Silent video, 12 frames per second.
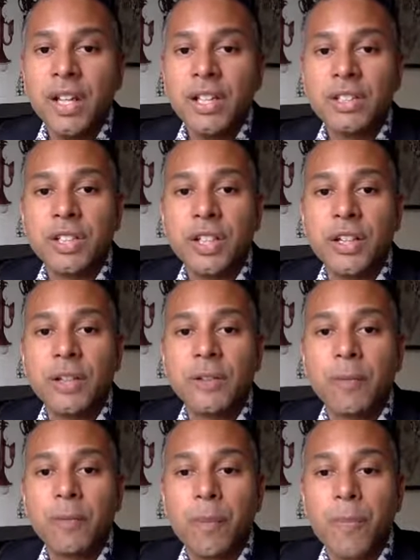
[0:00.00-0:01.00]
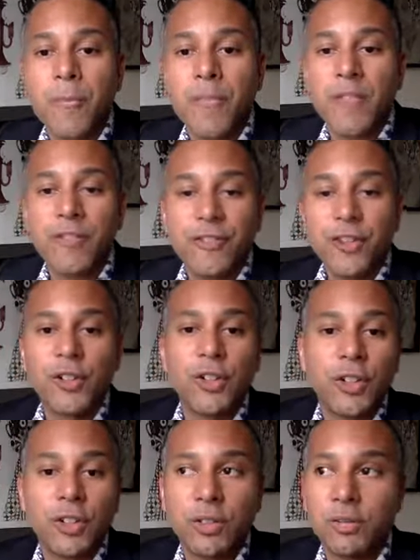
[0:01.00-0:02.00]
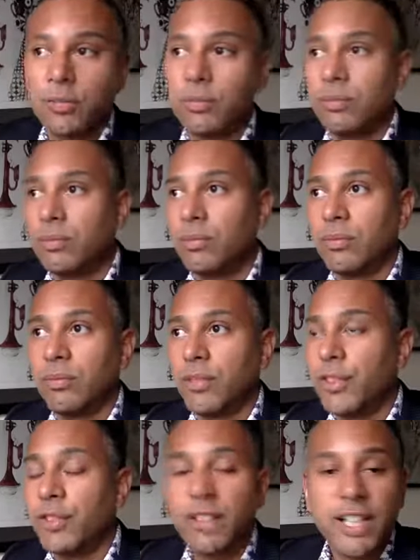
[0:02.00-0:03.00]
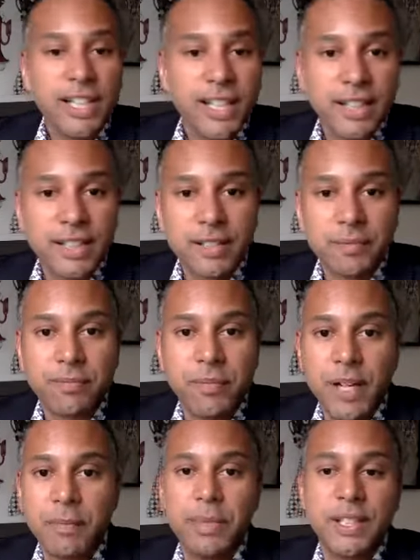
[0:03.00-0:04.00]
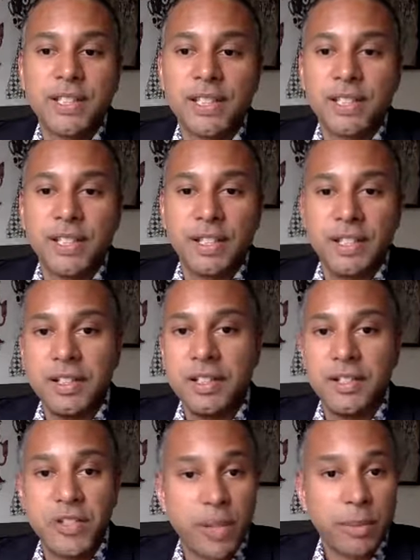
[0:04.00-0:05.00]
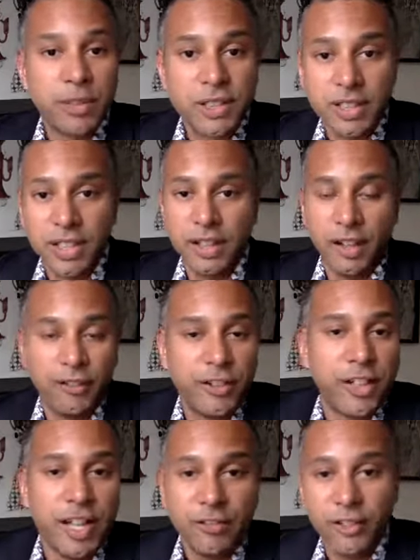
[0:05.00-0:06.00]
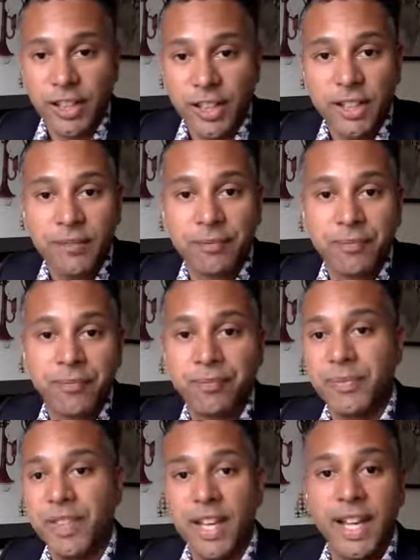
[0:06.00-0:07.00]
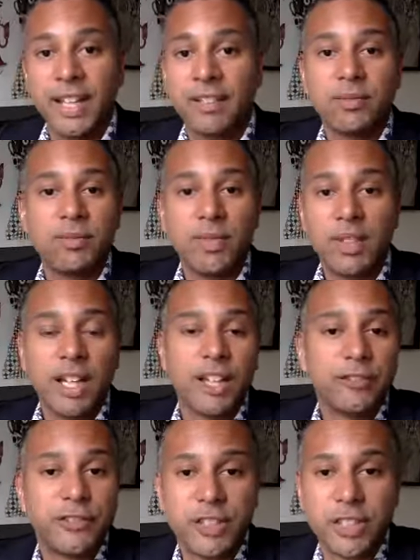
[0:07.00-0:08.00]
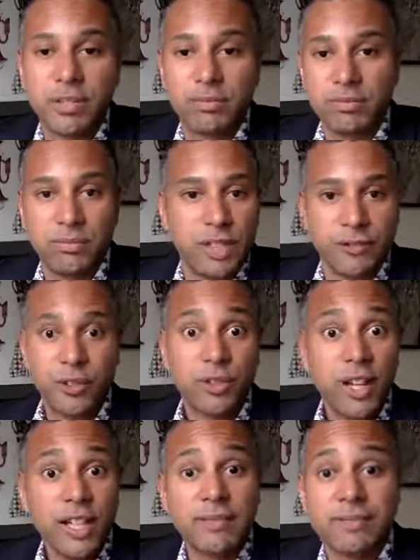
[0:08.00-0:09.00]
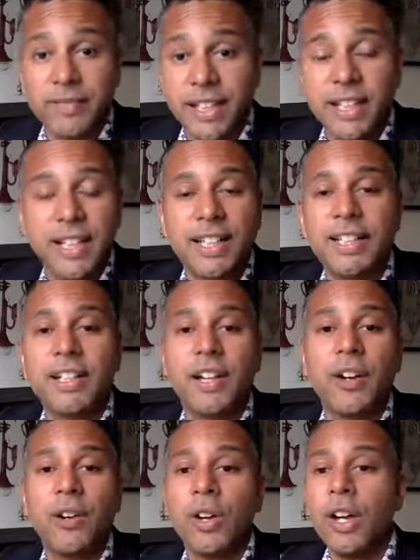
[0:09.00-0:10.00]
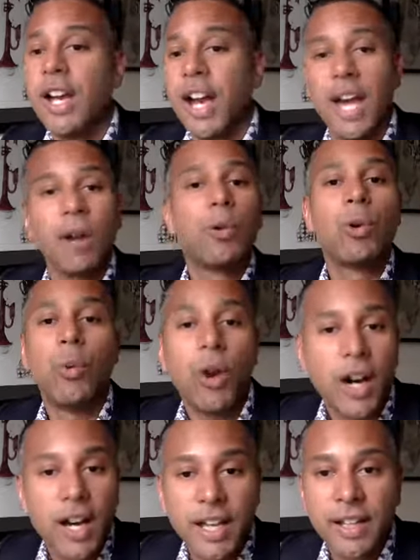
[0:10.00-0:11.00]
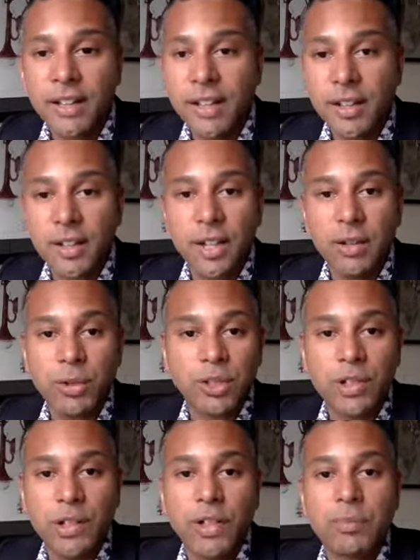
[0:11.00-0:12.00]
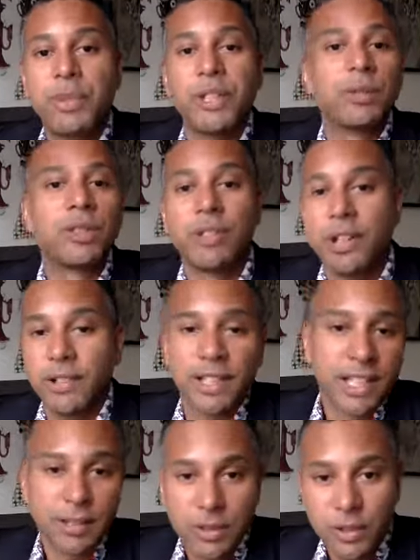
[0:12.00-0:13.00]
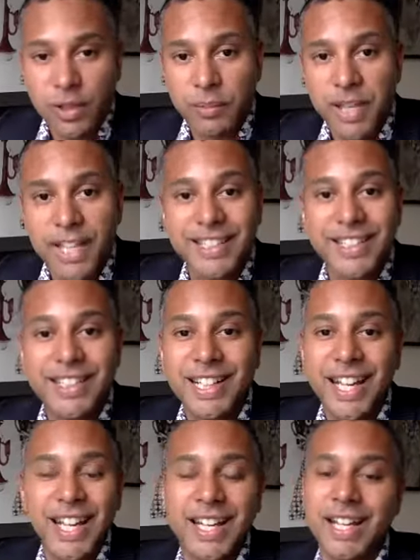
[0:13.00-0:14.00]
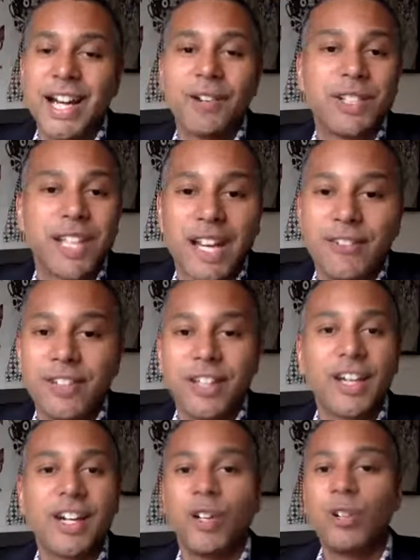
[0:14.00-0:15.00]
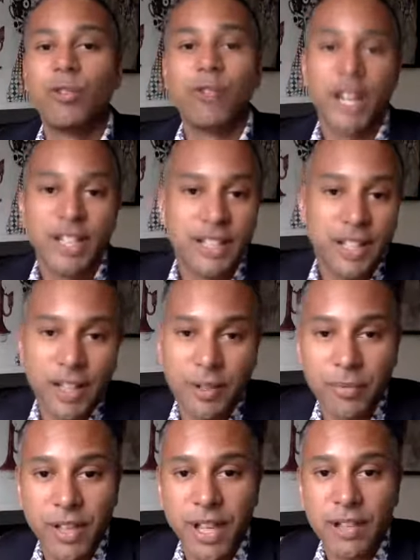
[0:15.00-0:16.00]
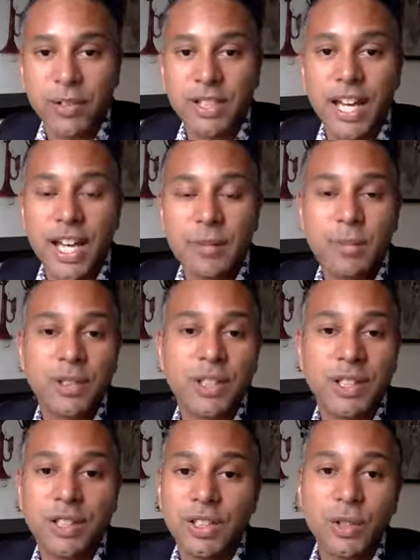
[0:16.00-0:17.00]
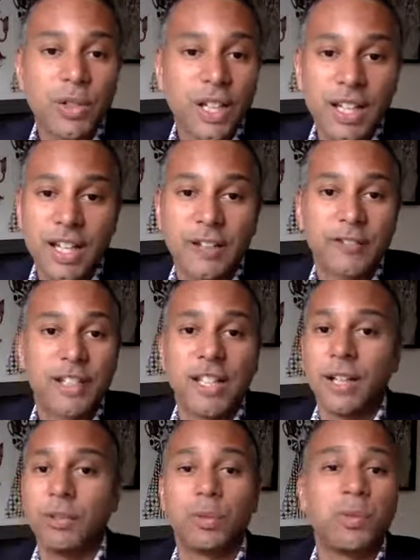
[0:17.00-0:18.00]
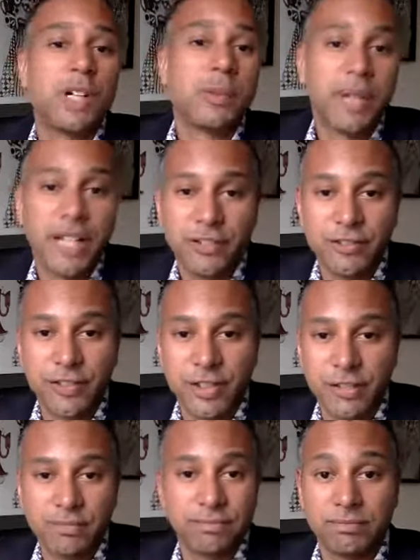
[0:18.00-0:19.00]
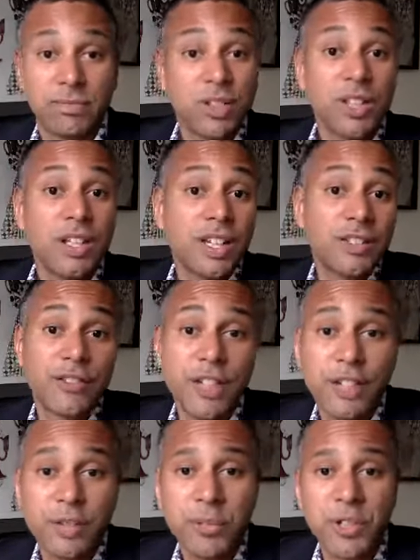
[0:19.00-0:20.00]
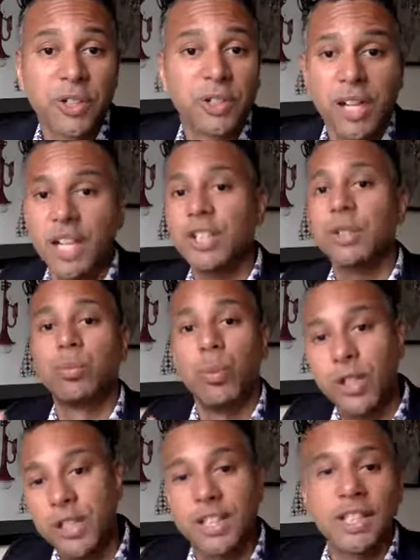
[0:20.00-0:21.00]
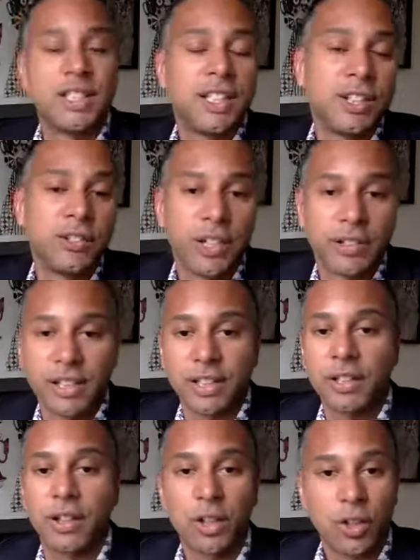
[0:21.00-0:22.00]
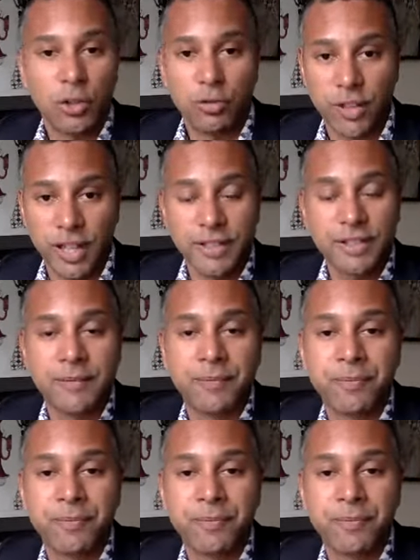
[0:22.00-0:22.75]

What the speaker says: So for 3 years, my business doubled in turnover every year, and life was great. Yeah, I didn't know how or why it was growing, but it was growing, and that was all that mattered. And I was having a great time. I was able to do what I loved, and I was well paid for it. Couldn't ask for anything more. I just wanted to continue growing. Great.